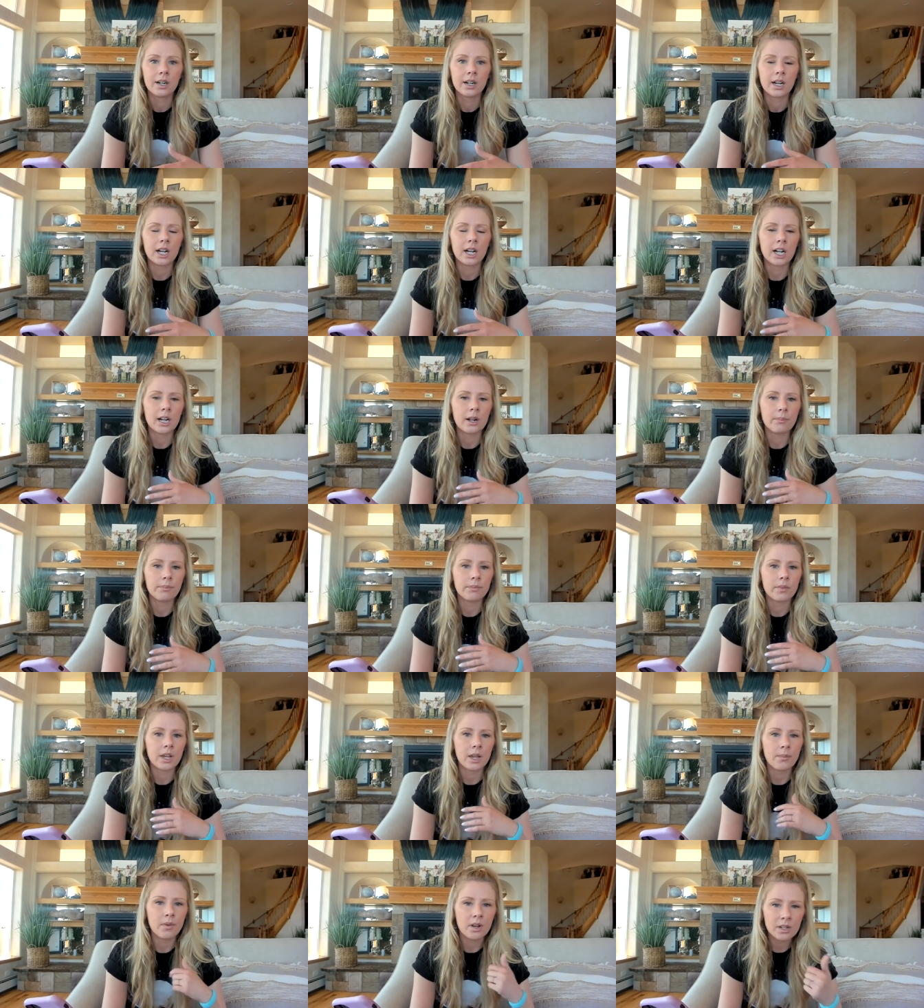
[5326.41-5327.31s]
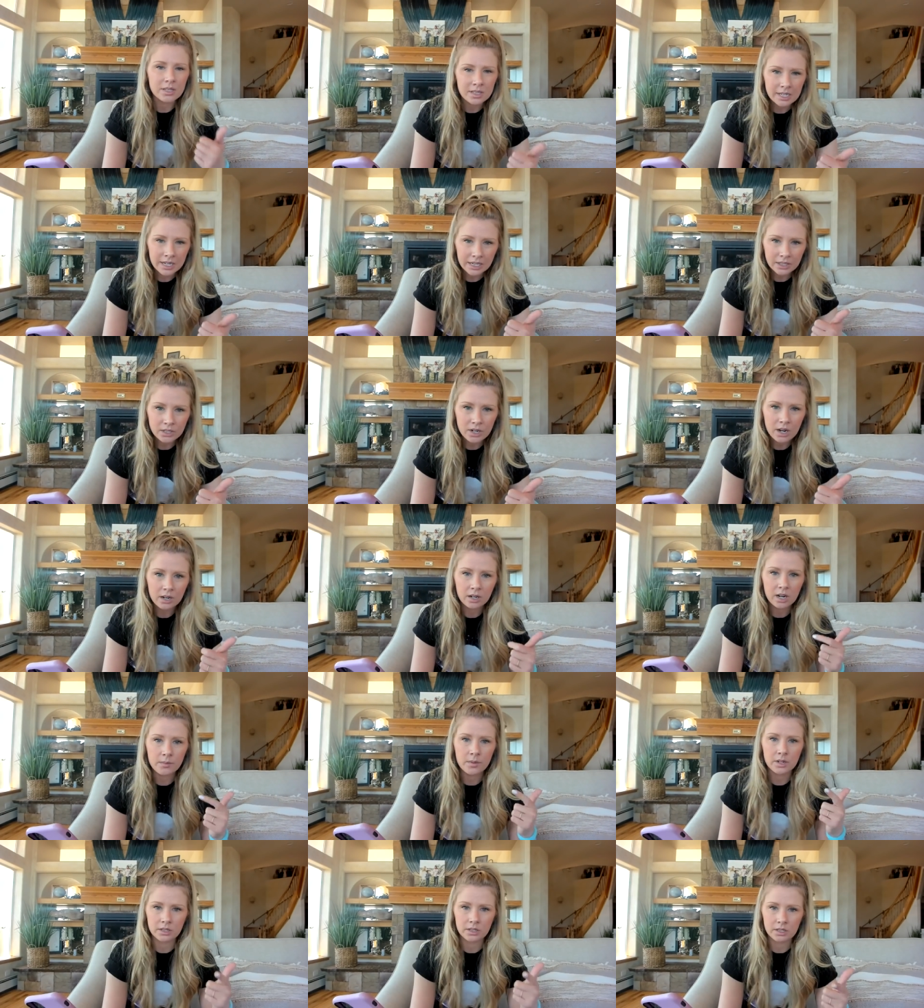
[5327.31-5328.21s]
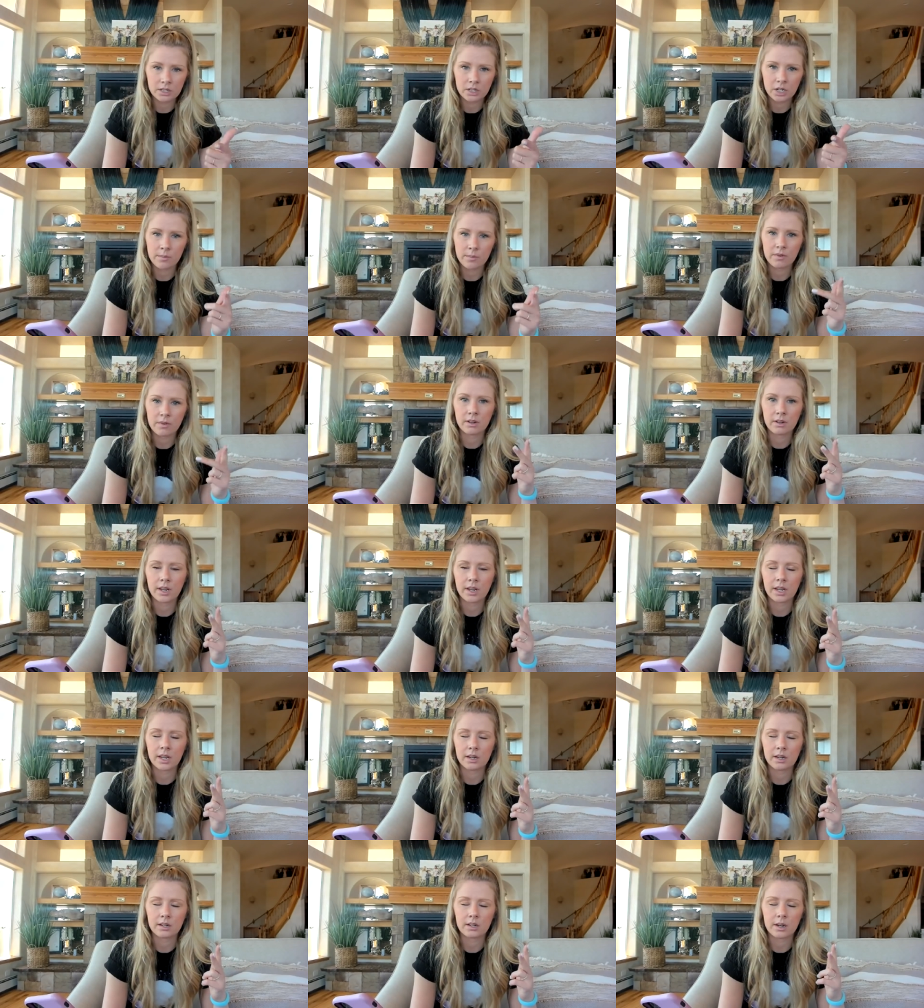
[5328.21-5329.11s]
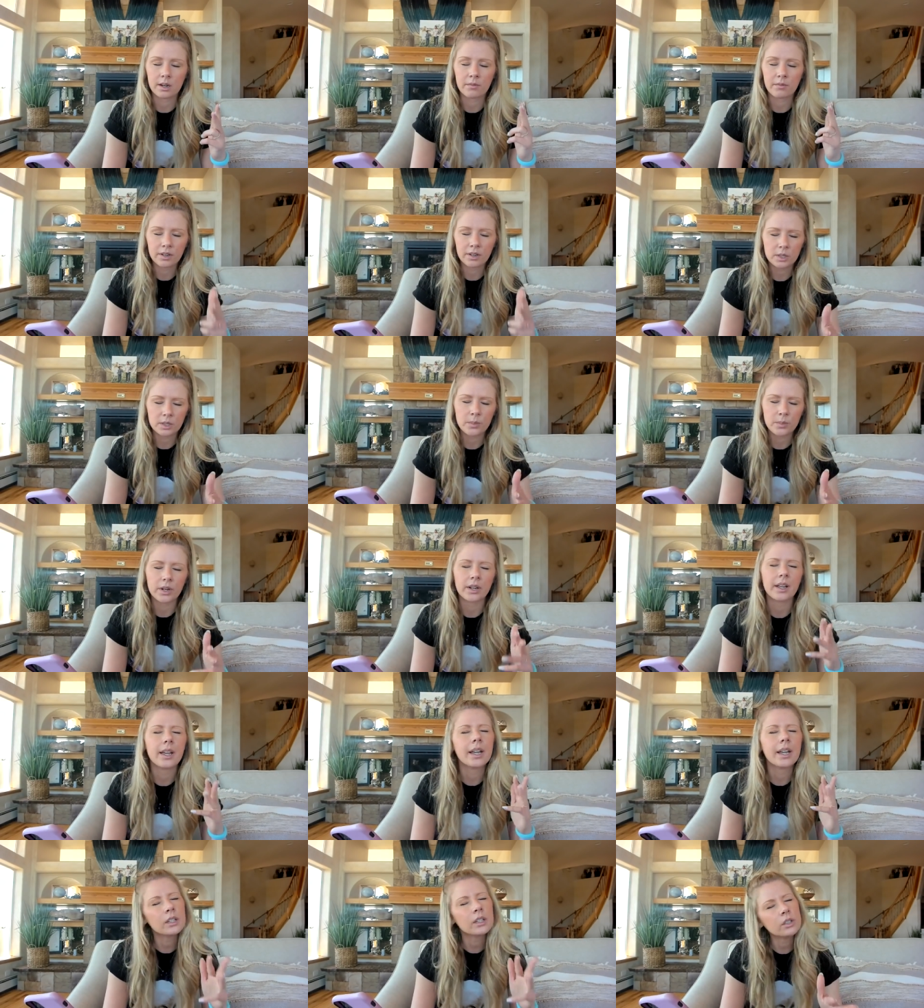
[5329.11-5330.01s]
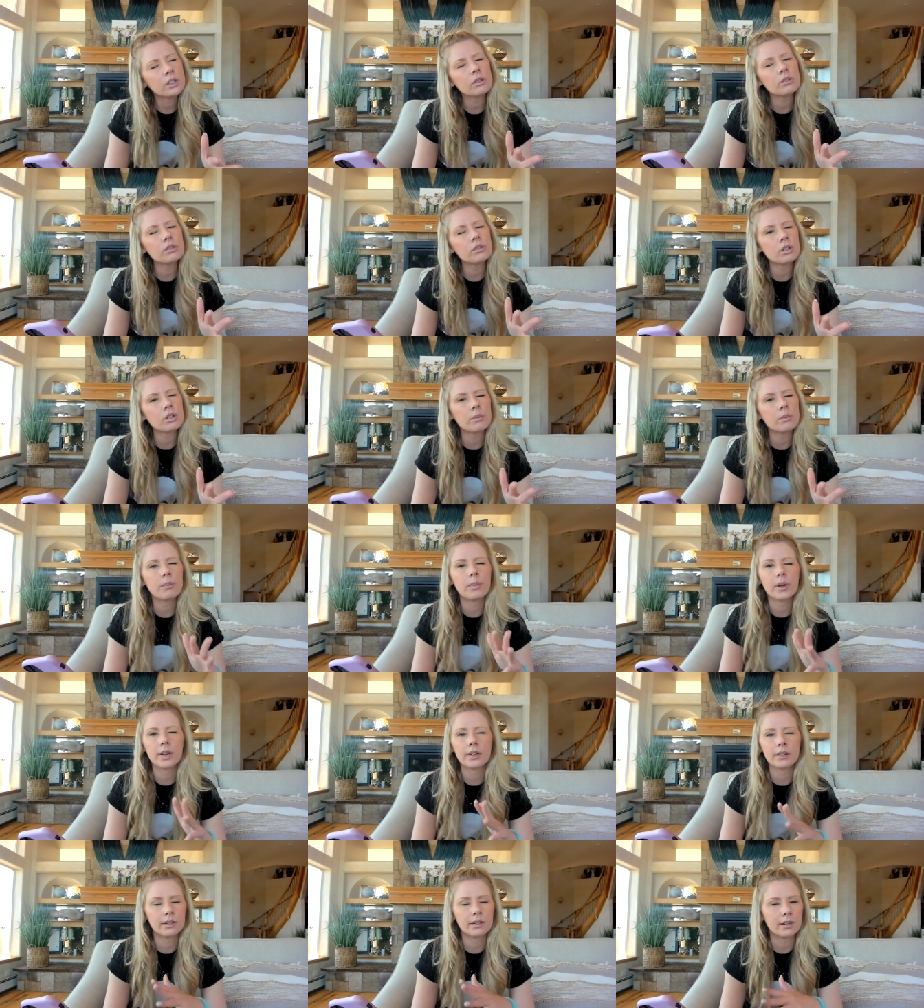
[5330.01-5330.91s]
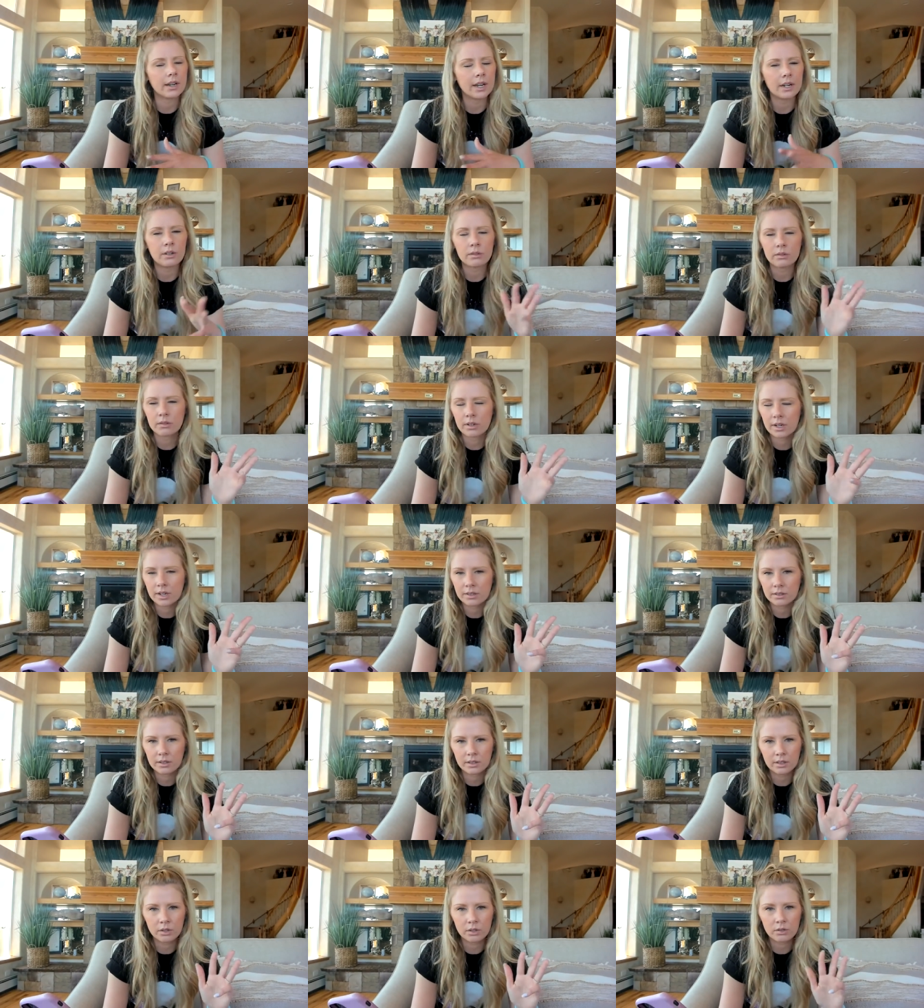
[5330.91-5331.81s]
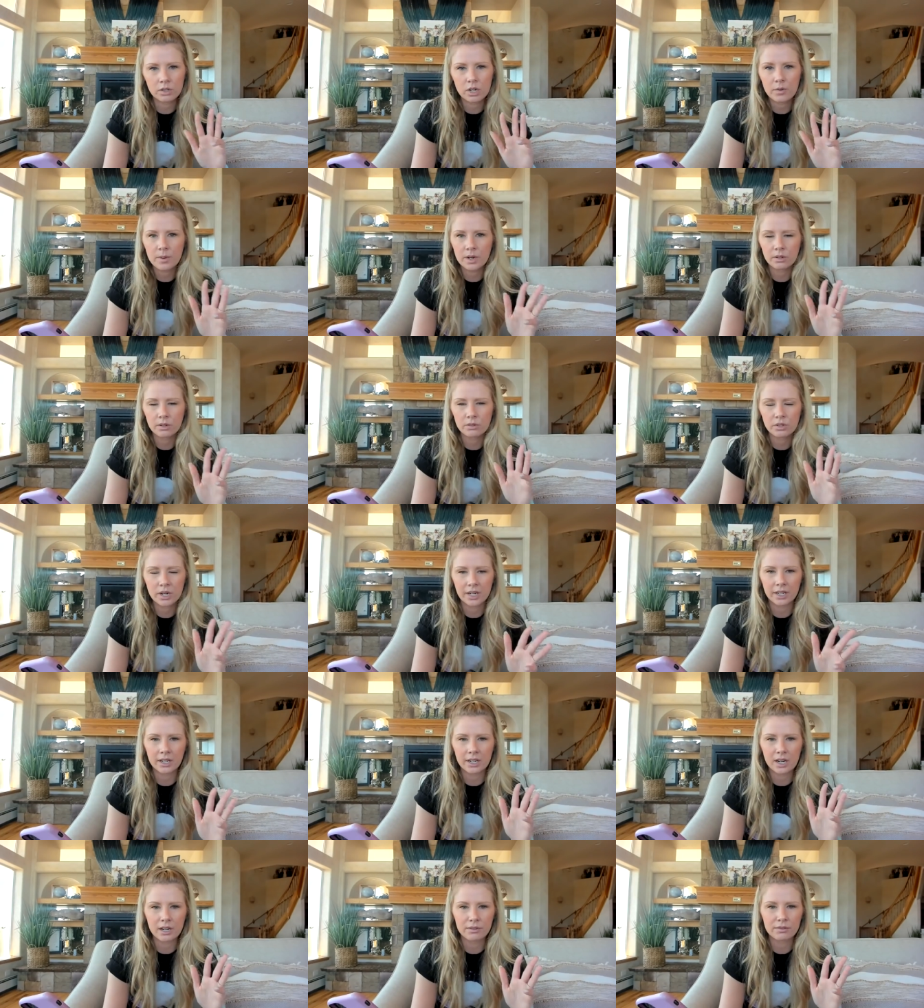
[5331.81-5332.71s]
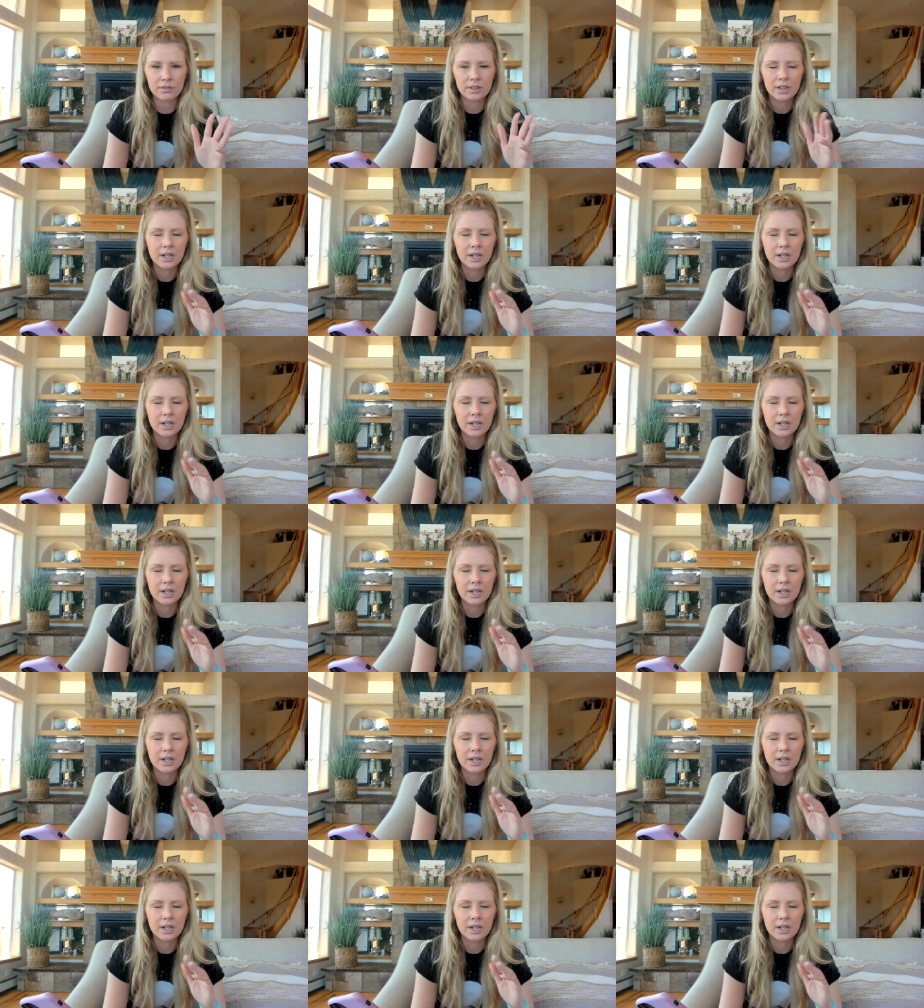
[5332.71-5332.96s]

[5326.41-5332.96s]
Um, I'm on TikTok, I'm on Instagram and, and um, Facebook and YouTube, but I don't, YouTube, I don't check enough.